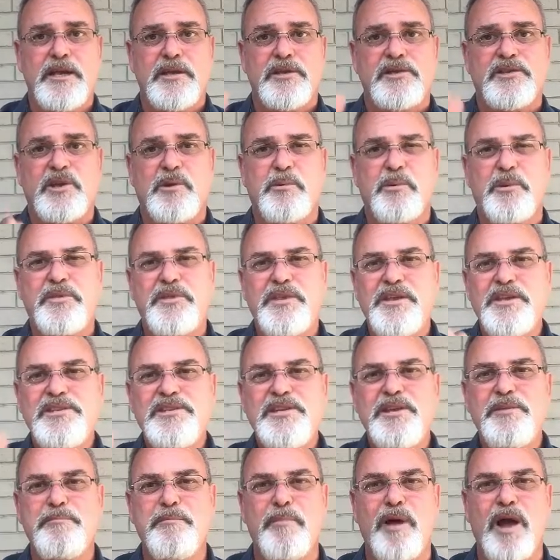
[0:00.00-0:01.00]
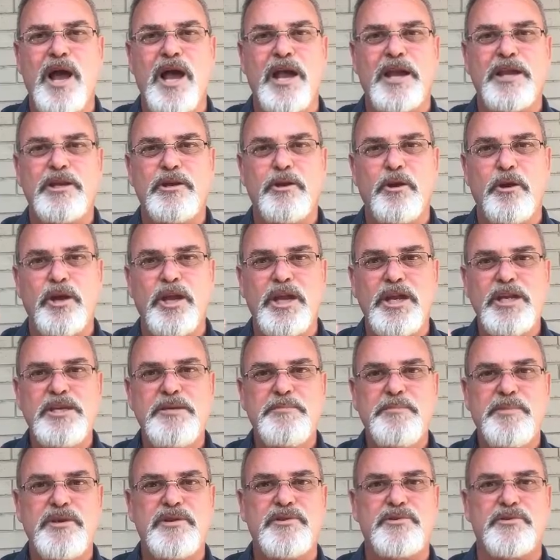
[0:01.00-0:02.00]
So with this in mind, you need to
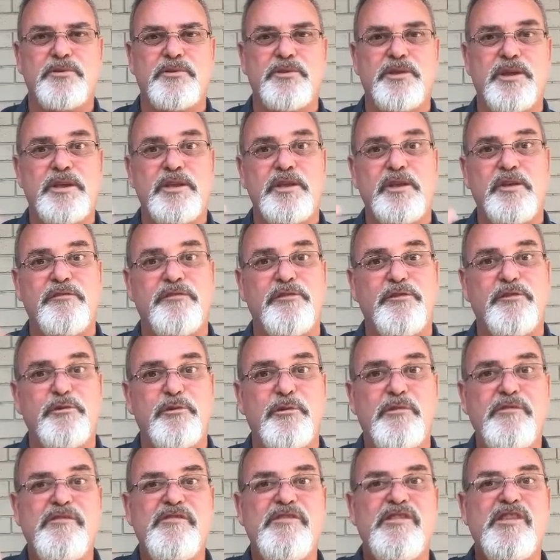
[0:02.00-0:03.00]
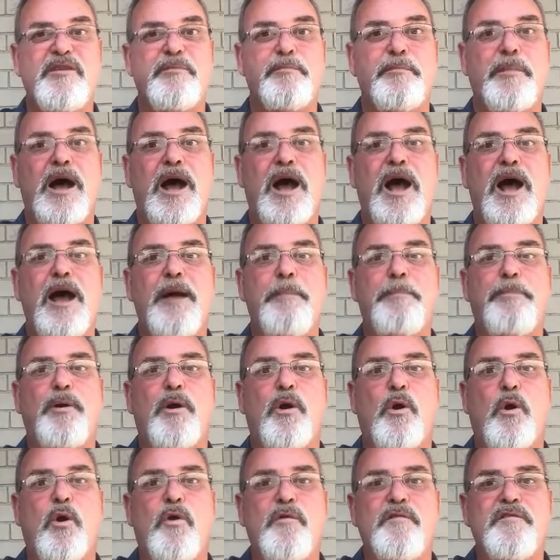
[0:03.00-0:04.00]
be sure that you've driven them up
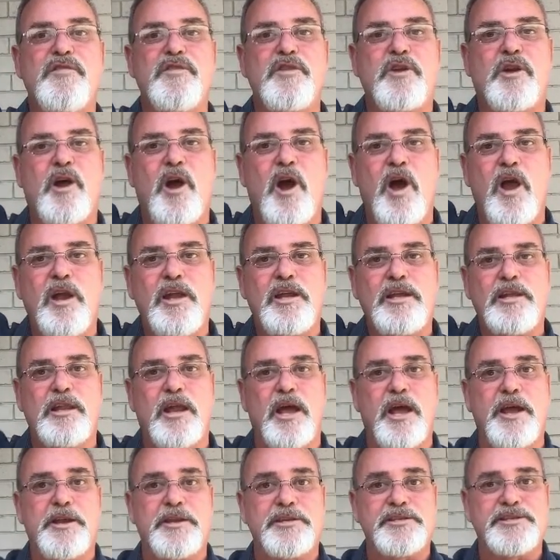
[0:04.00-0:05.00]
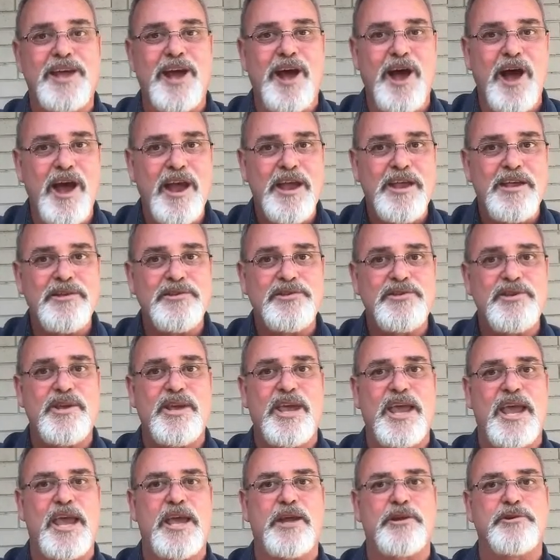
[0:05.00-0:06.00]
over the calling line as high as you
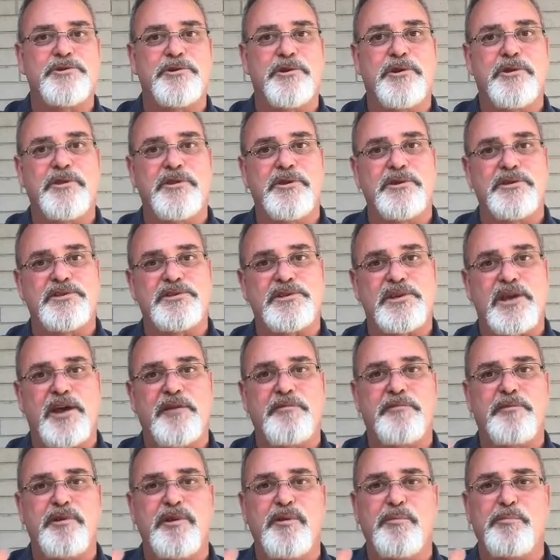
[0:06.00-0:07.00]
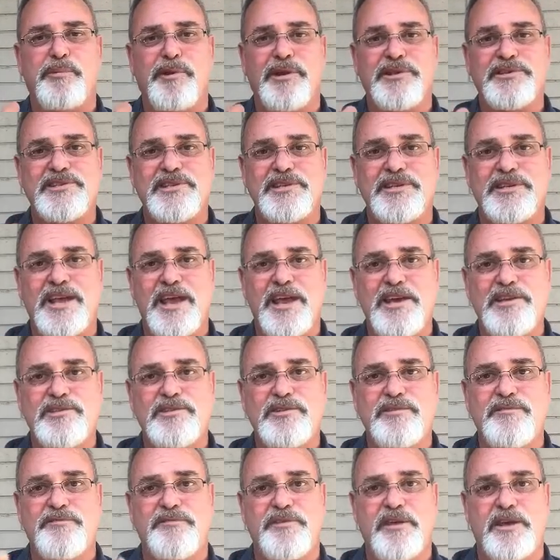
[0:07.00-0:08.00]
can during the discovery and
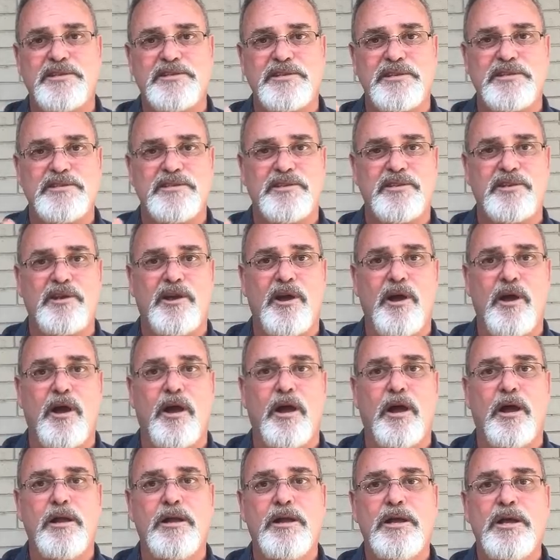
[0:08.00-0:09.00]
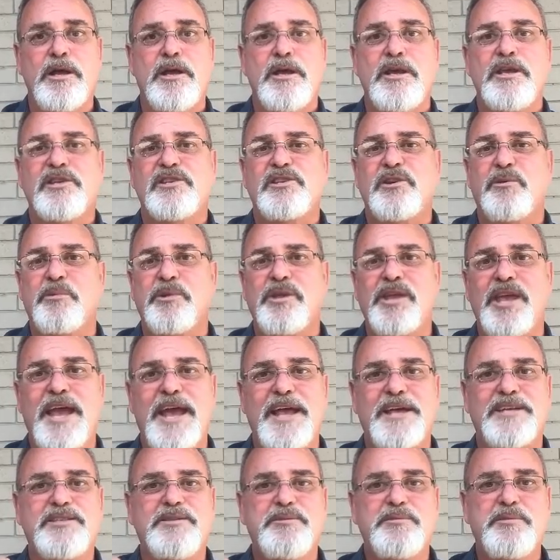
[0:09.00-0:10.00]
presentation phases of the call. So when you
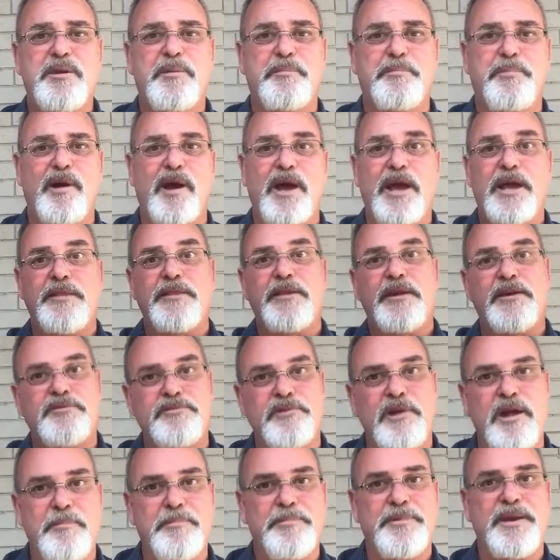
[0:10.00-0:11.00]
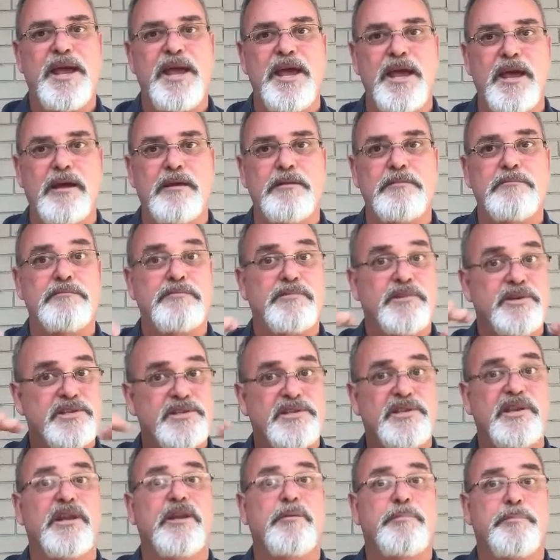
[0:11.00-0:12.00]
ask them to buy and they drop down, they're
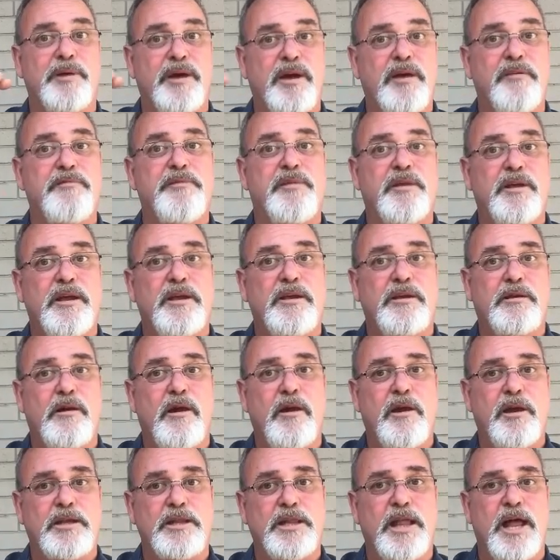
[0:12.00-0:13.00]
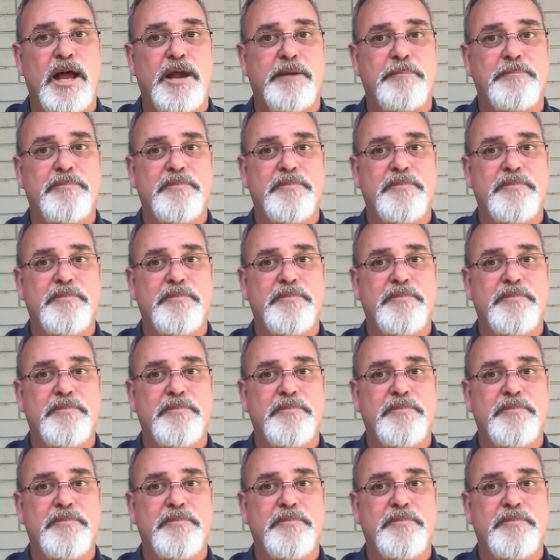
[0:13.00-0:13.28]
still above the calling line.